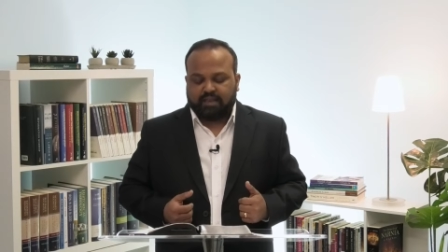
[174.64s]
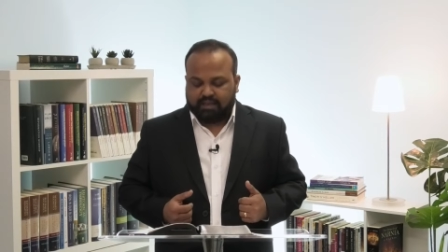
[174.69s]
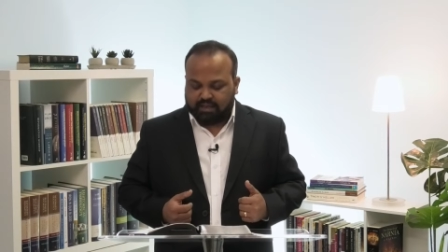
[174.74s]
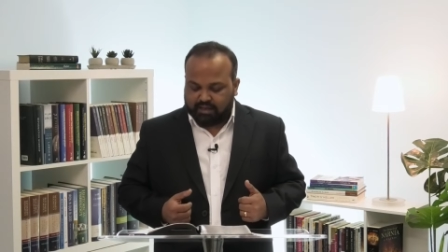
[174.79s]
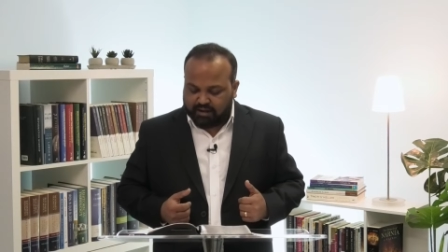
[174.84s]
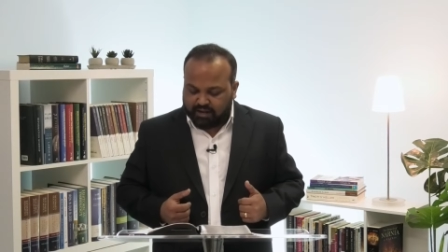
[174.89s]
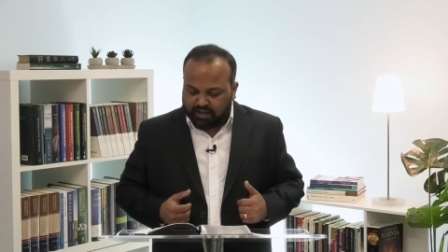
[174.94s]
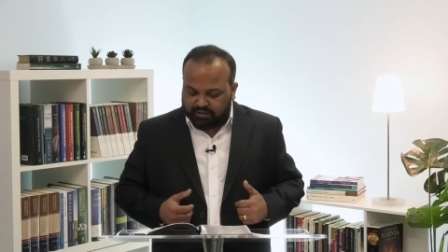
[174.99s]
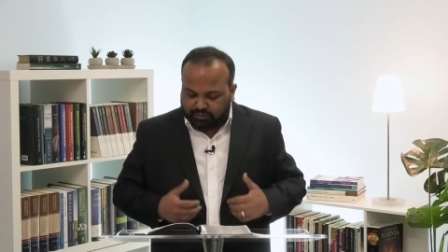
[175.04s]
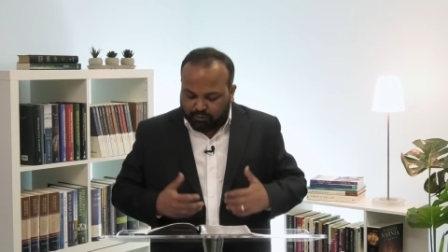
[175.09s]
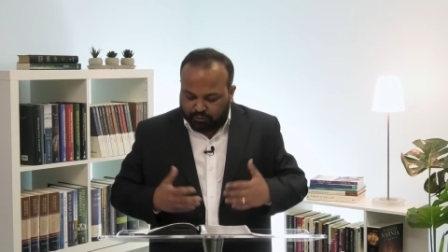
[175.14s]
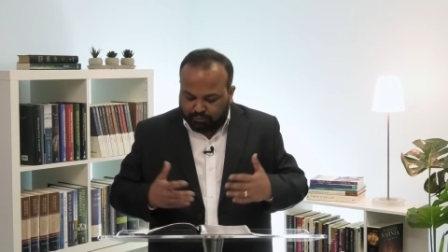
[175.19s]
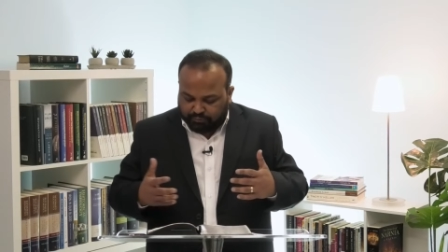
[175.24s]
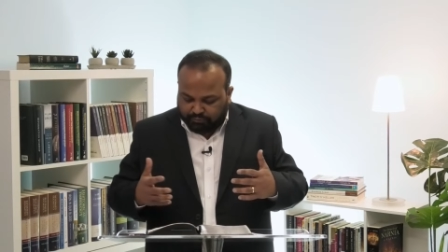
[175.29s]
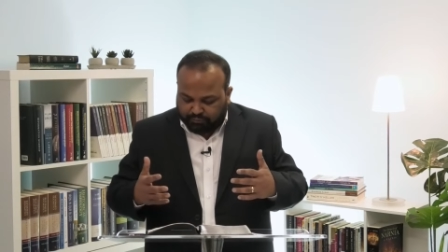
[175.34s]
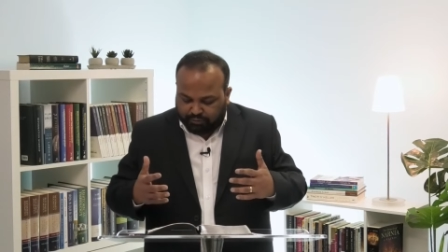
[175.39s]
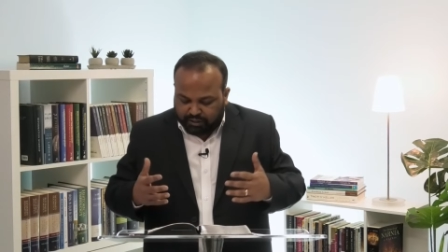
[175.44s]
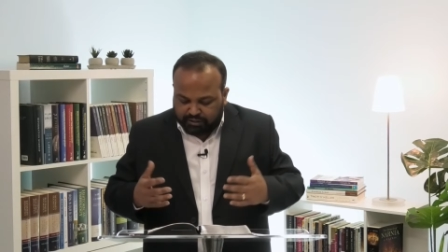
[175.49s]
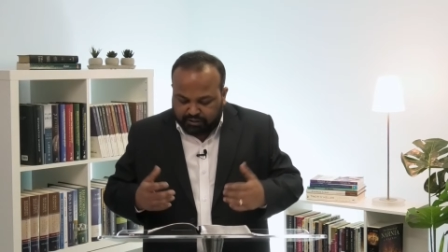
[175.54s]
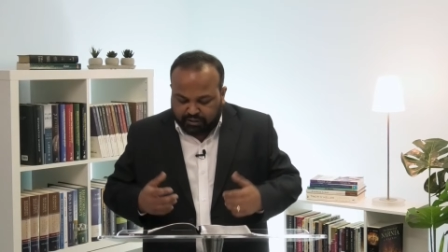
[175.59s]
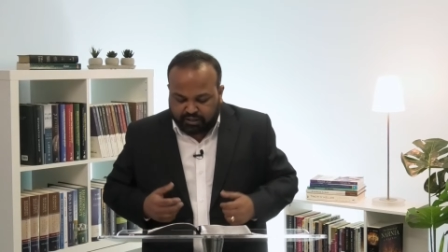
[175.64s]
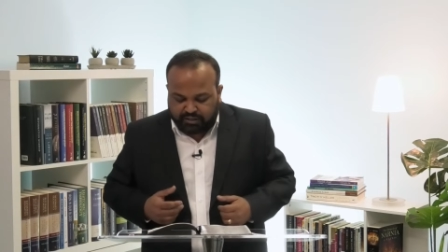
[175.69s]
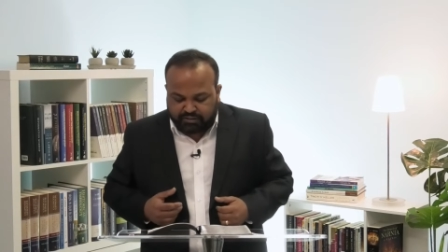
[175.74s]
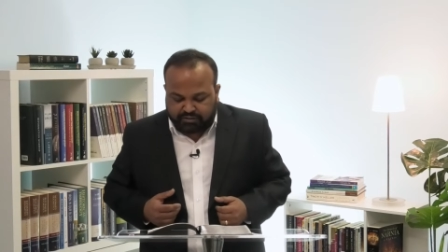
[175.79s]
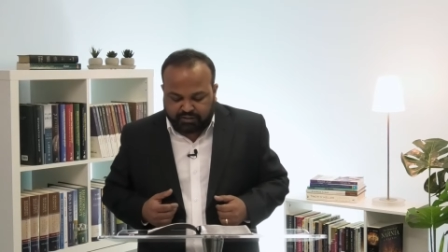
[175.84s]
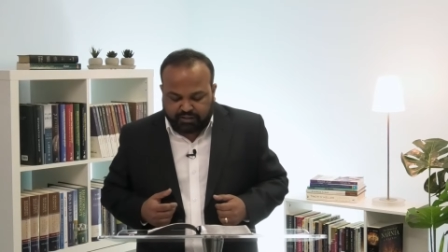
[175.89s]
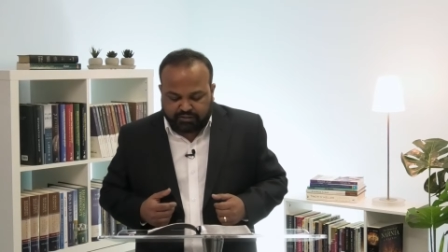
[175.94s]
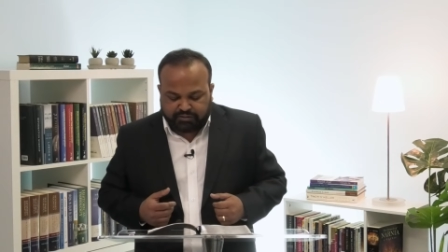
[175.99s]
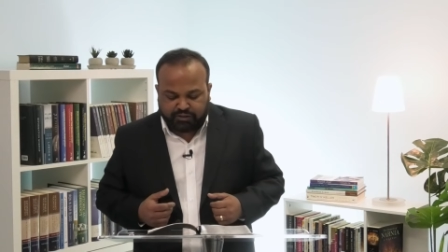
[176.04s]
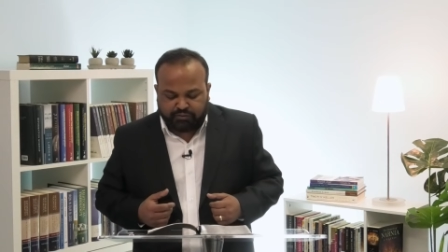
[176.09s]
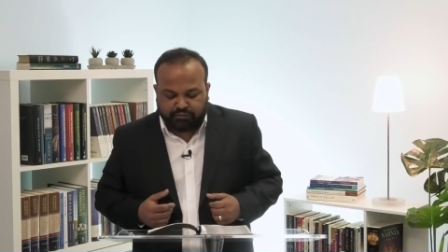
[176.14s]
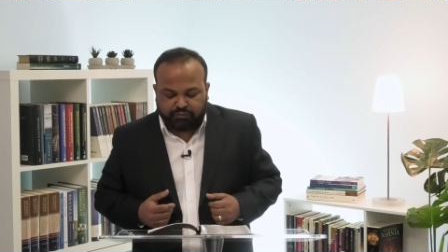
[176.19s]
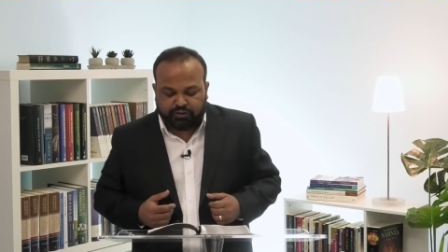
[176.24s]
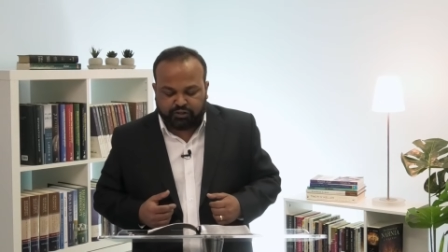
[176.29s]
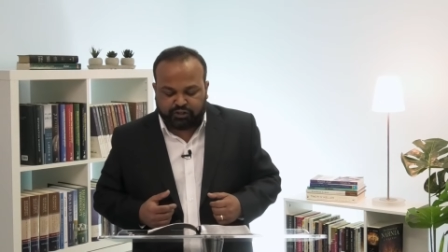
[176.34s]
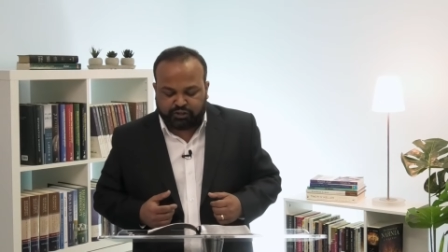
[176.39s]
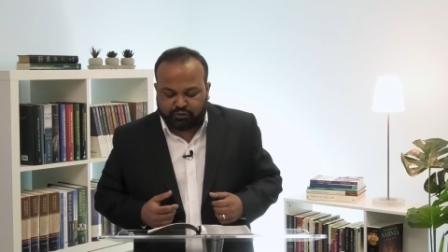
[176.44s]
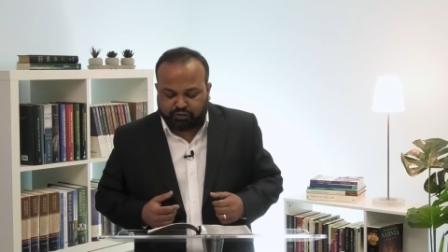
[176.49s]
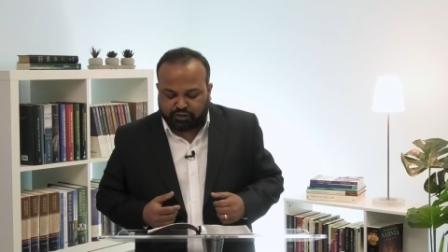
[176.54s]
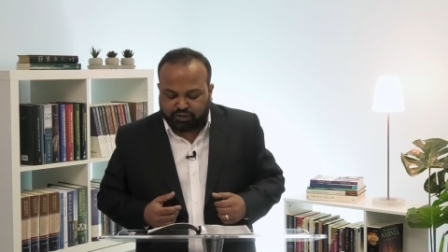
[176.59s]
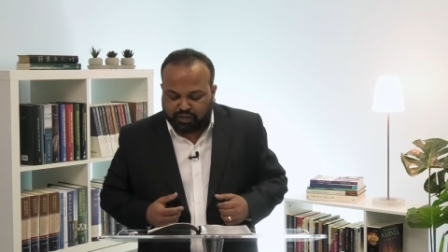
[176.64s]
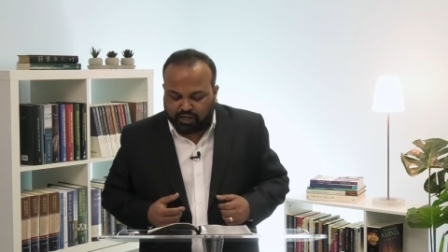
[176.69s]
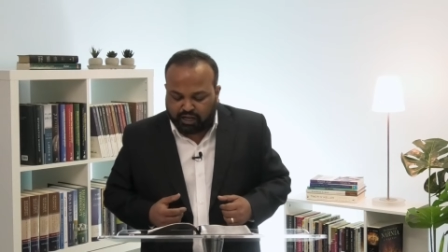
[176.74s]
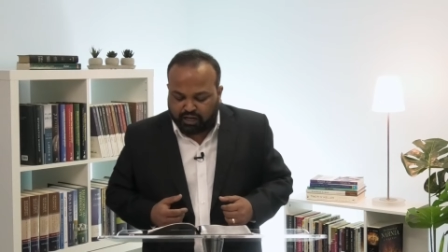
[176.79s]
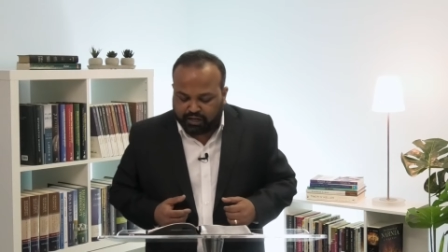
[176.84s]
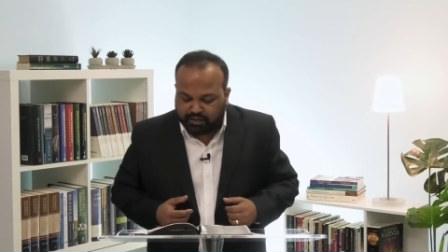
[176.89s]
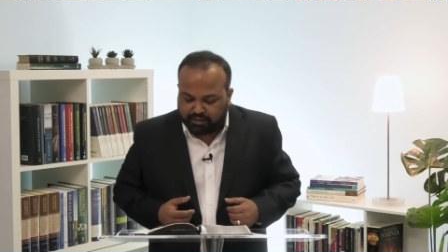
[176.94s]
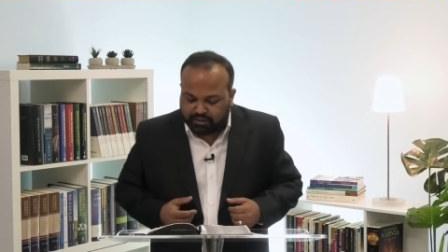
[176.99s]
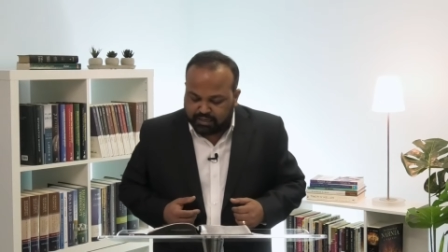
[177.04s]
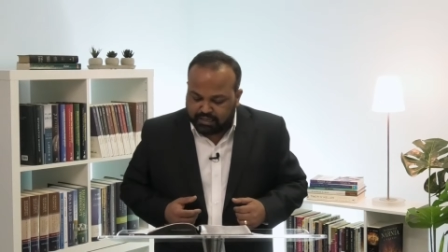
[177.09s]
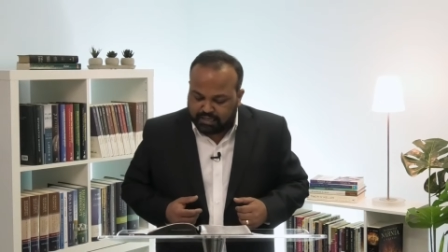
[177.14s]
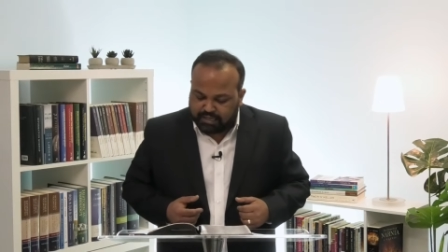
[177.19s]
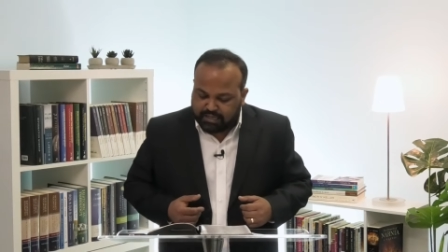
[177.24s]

And let's look further. He says in verse 29